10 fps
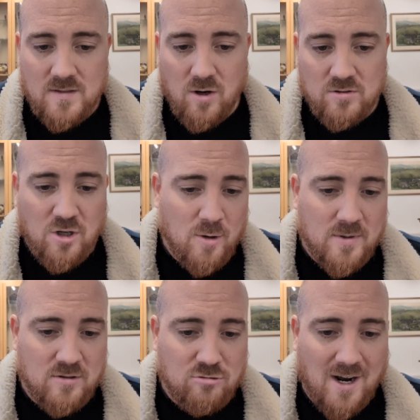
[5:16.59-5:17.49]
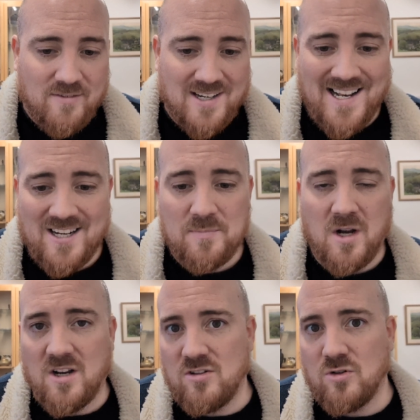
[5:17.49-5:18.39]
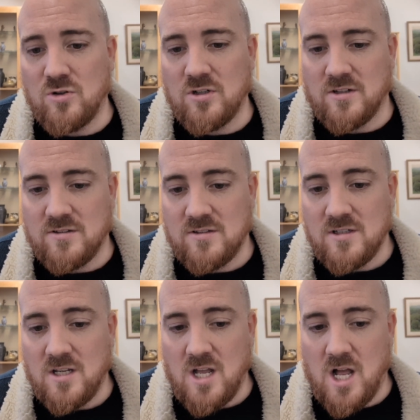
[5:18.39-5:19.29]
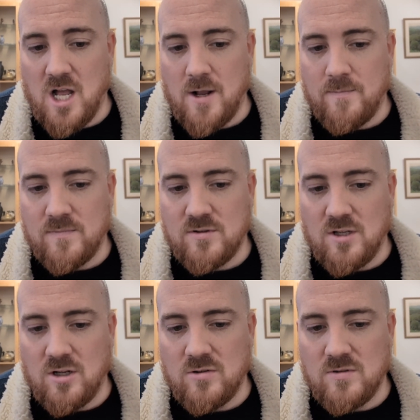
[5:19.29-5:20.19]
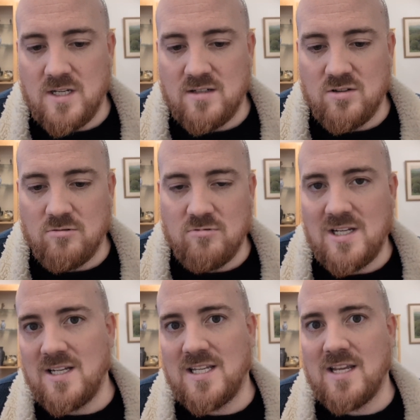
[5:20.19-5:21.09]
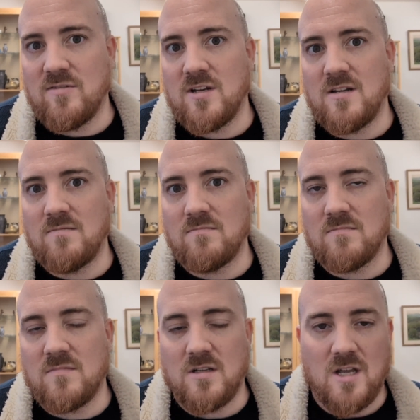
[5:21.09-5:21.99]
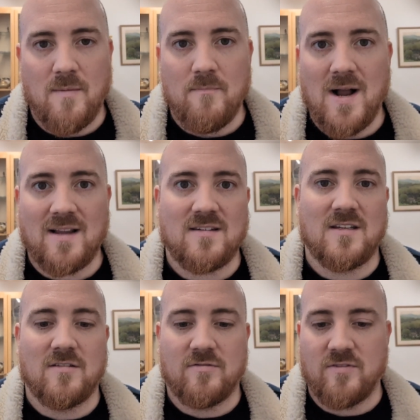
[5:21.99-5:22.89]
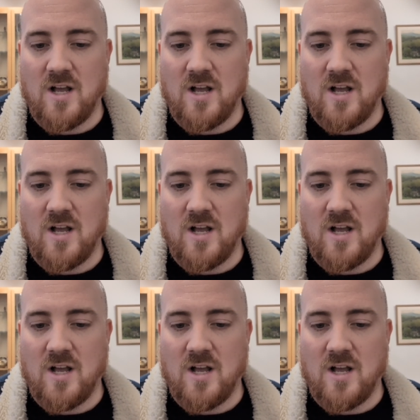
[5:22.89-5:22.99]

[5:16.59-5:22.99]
October's traffic lags behind August. So it's not really giving a massive,